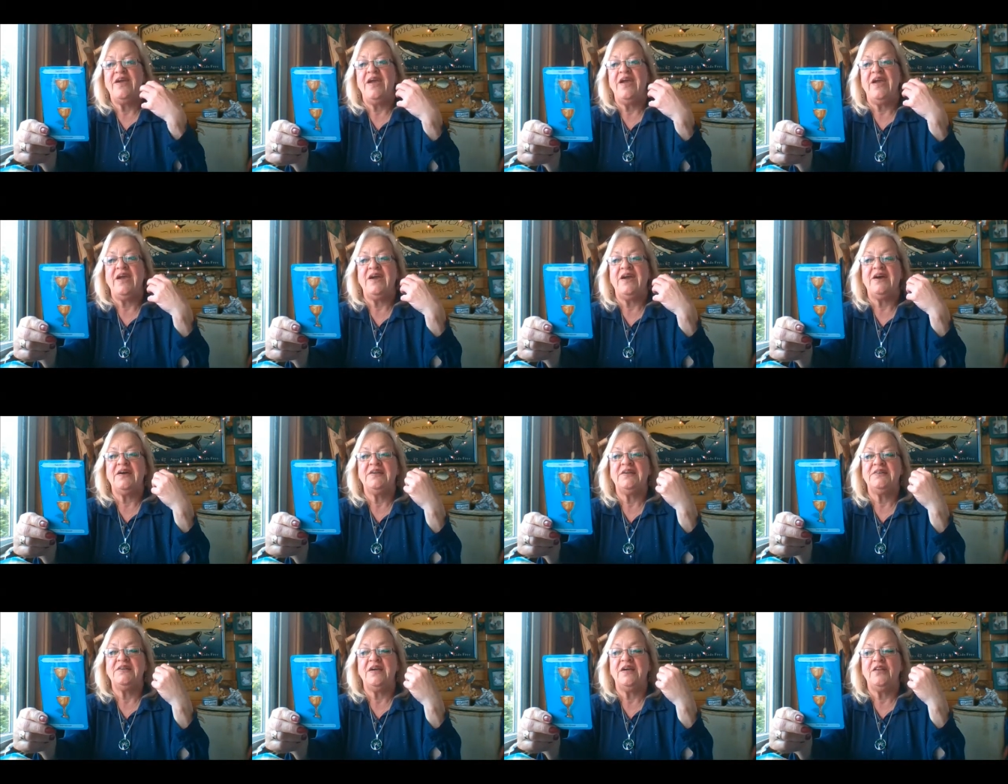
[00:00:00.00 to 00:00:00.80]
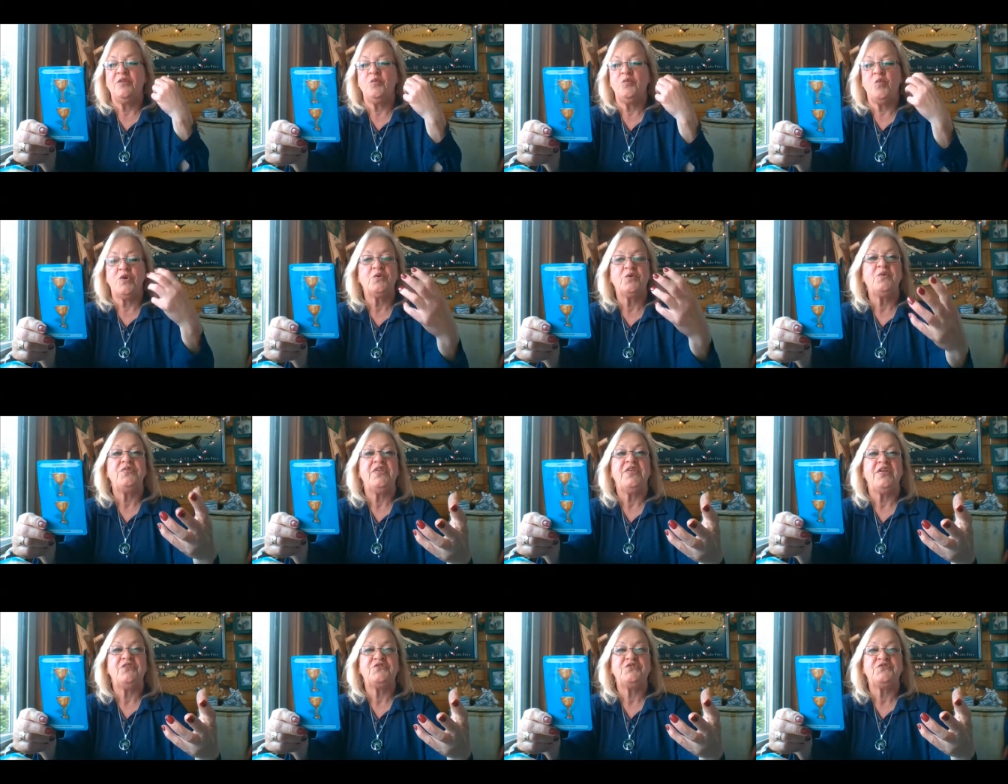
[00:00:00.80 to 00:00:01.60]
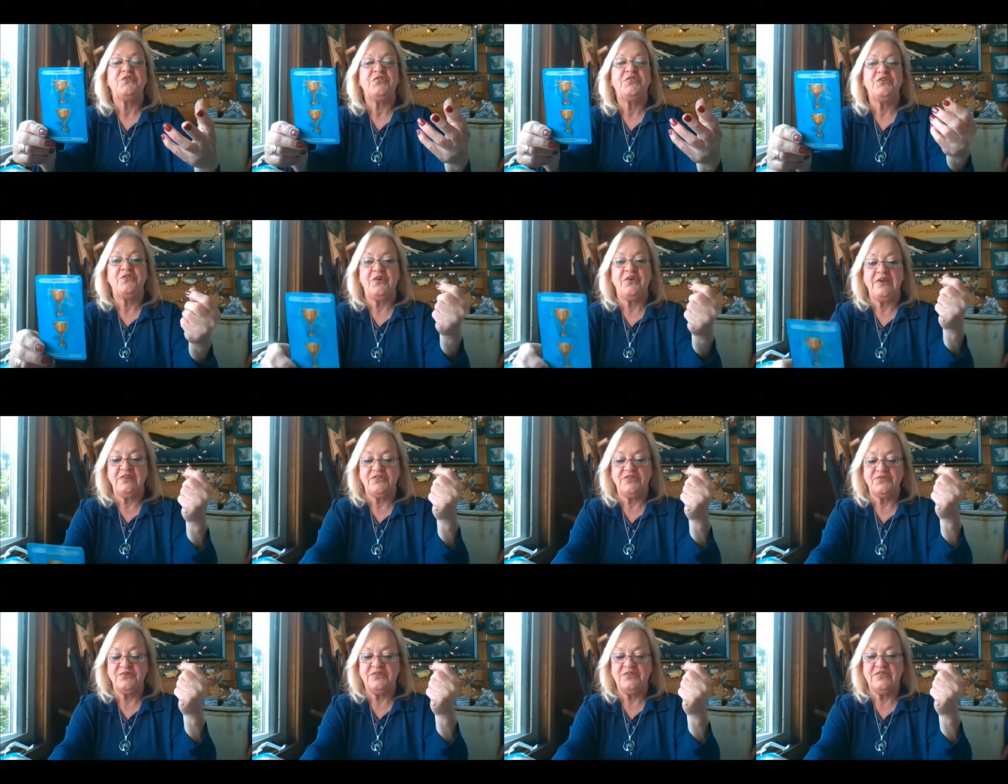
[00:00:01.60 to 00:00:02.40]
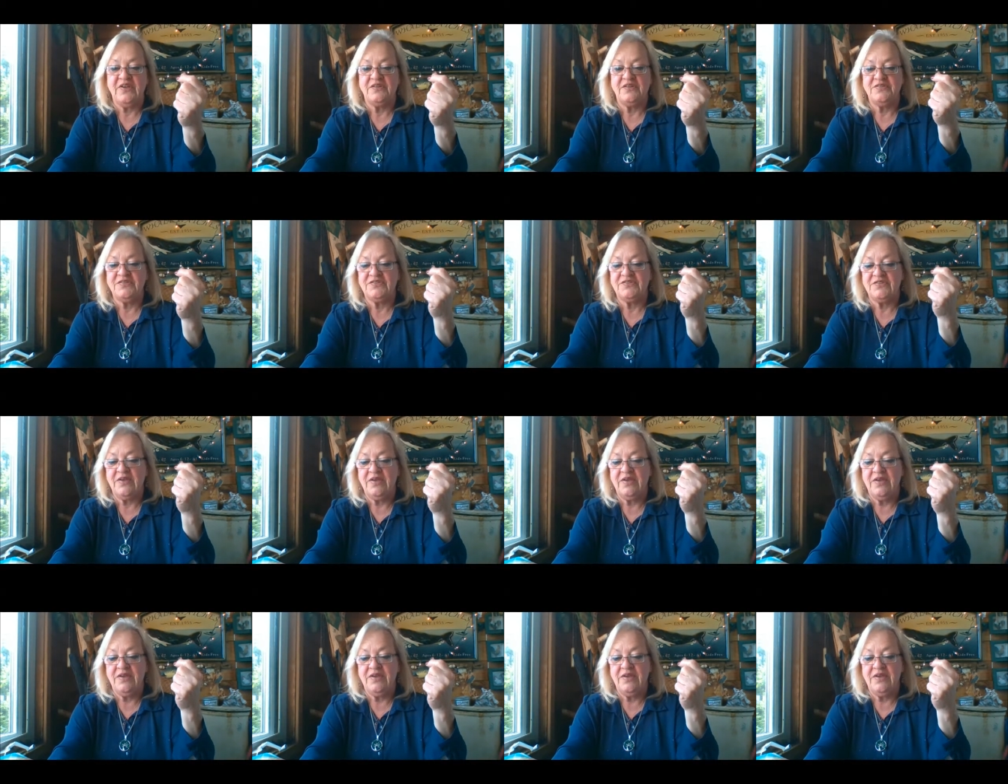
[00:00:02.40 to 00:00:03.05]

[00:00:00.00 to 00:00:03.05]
and work with others for the greatest results.